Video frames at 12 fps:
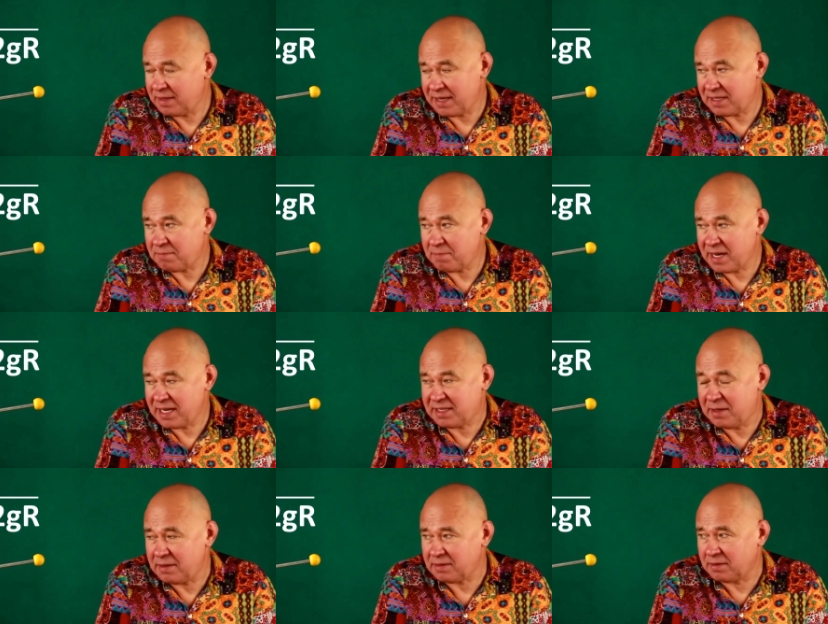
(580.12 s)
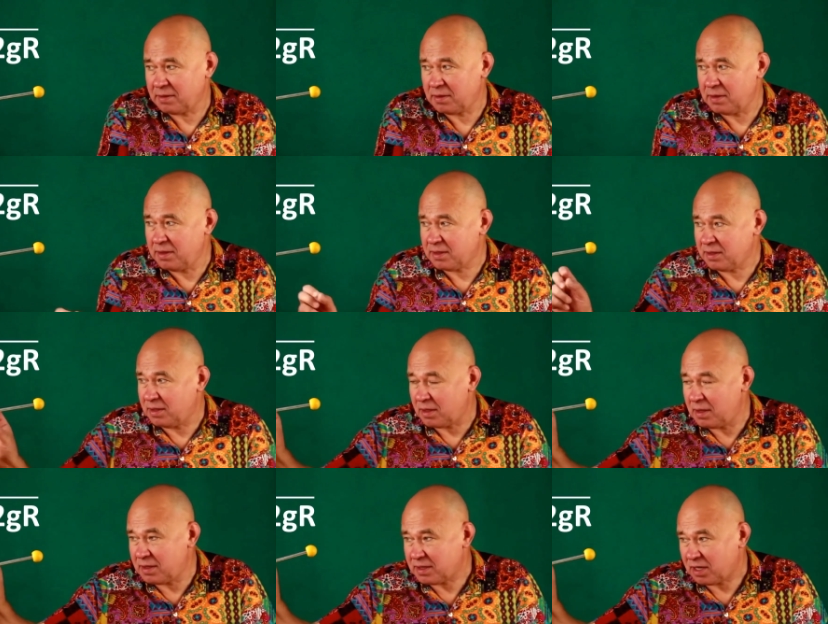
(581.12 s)
is made
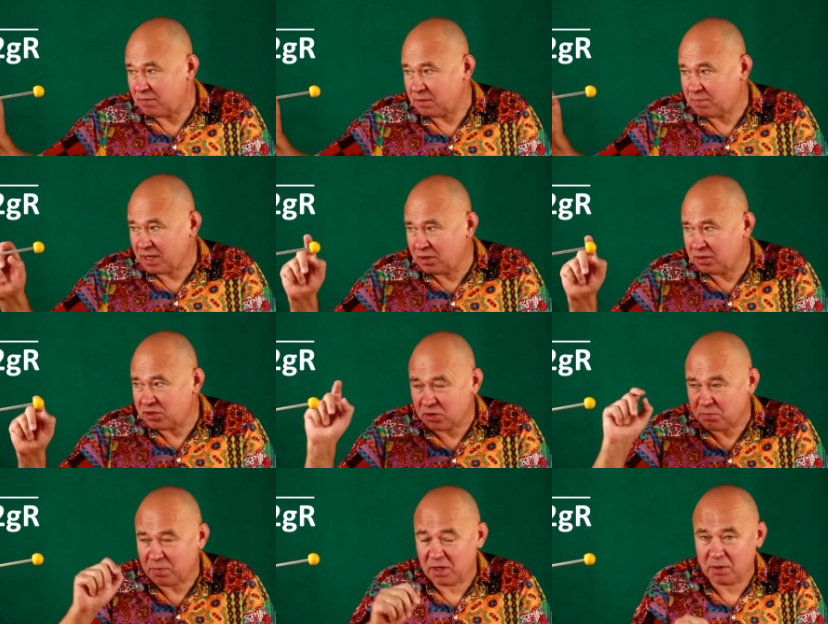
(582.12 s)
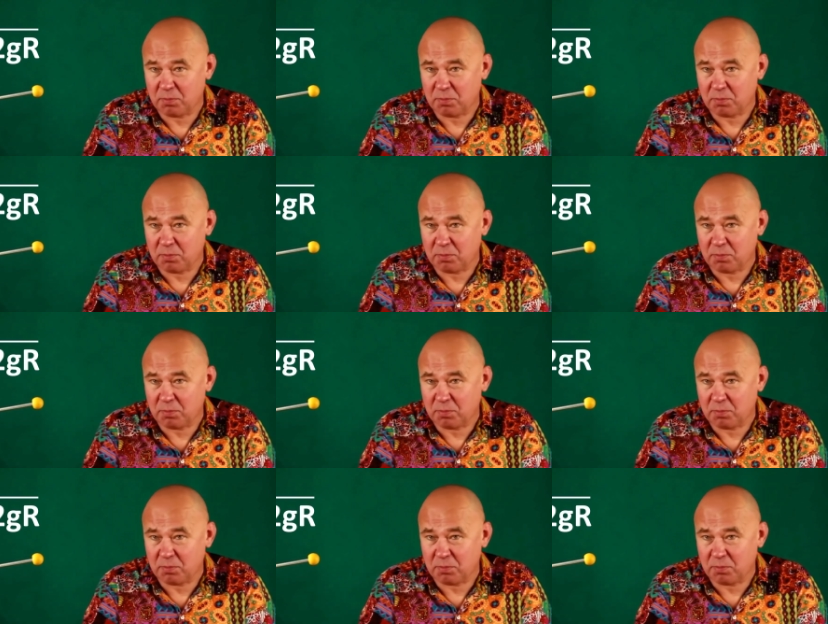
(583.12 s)
of a metal tube with a